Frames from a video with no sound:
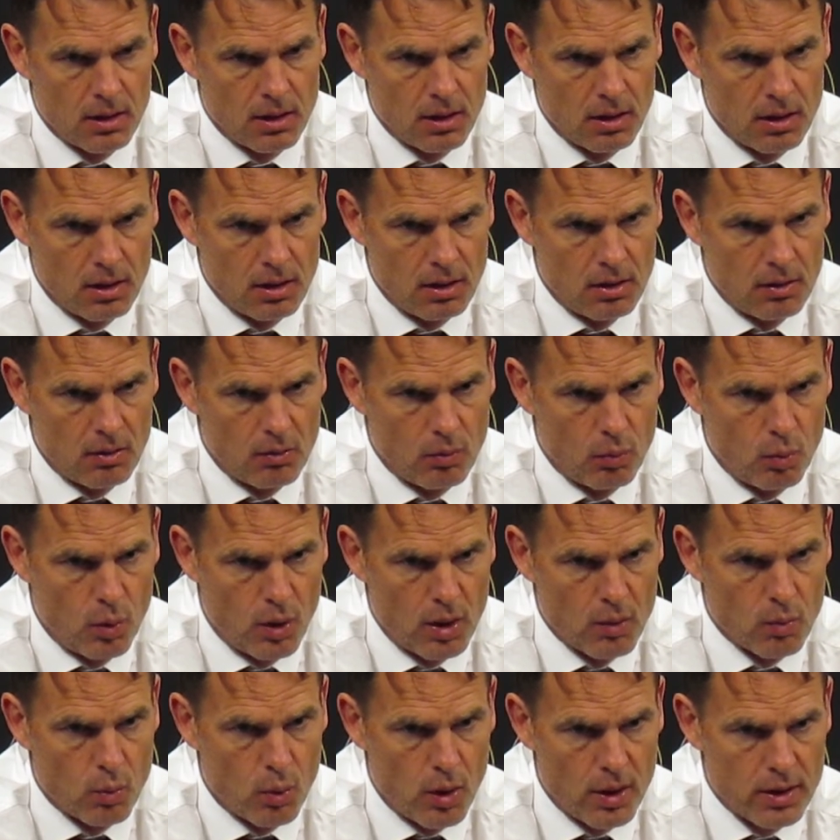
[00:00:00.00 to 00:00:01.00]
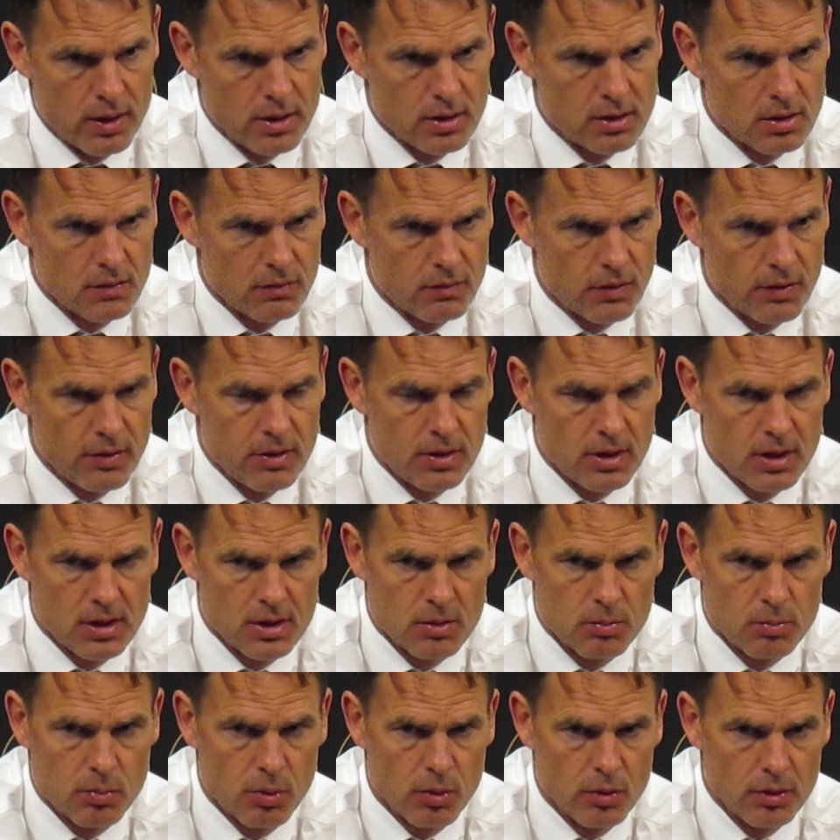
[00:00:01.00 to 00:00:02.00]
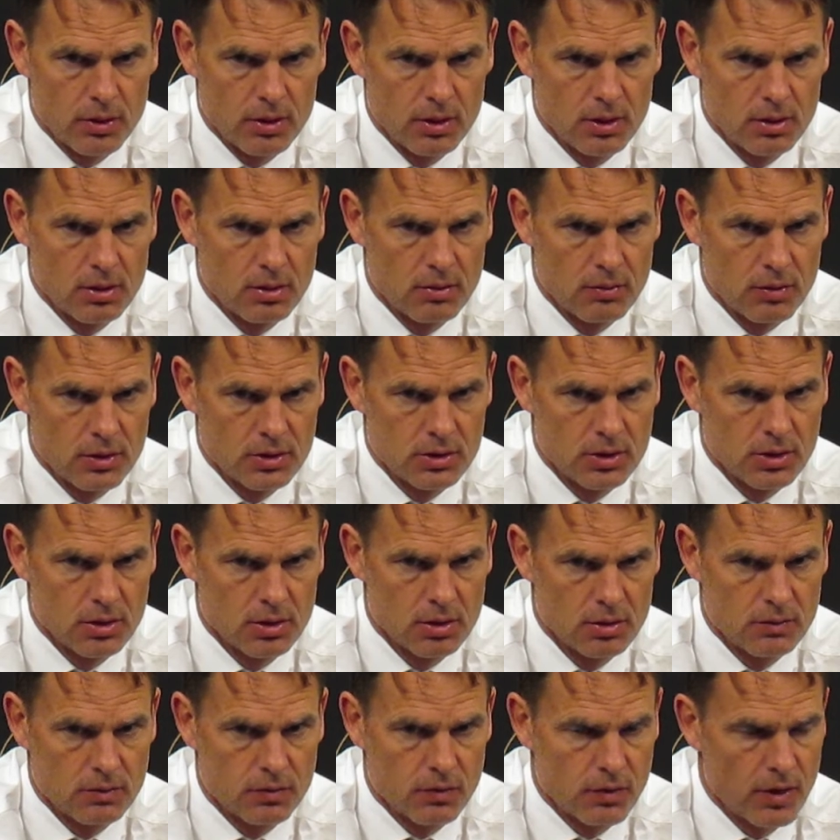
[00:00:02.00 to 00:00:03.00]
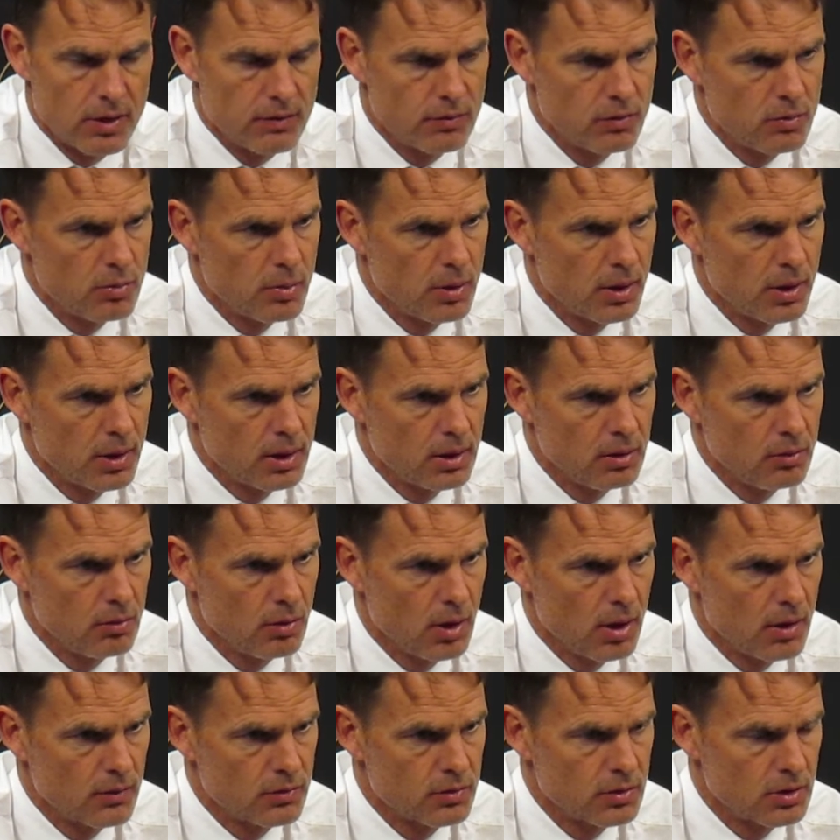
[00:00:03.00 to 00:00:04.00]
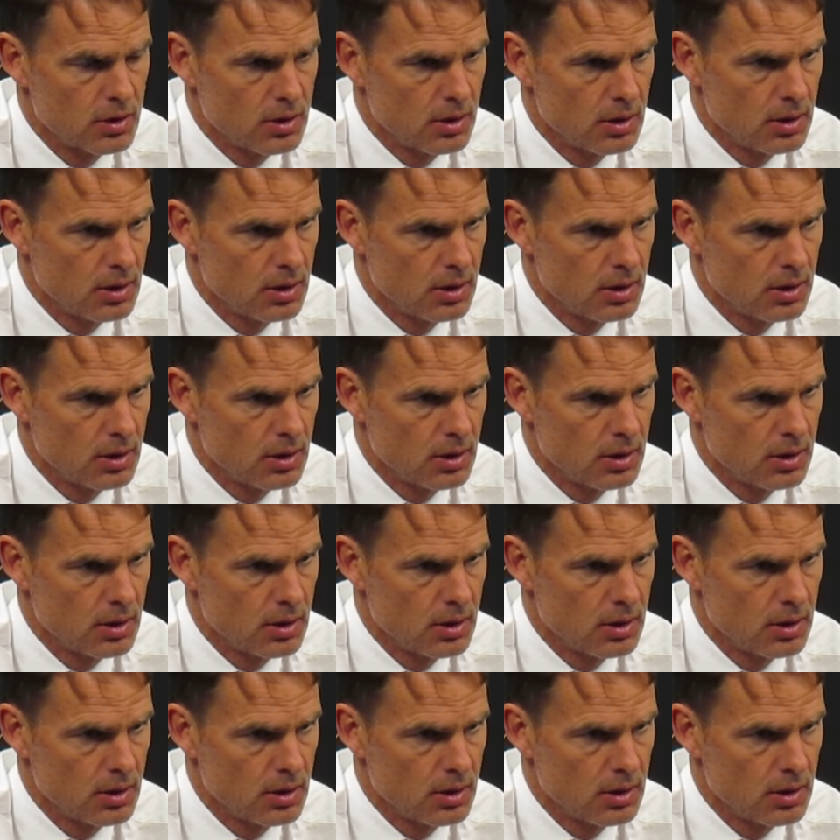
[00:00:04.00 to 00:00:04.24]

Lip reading: 1-1 is a very disappointing result for everybody who loves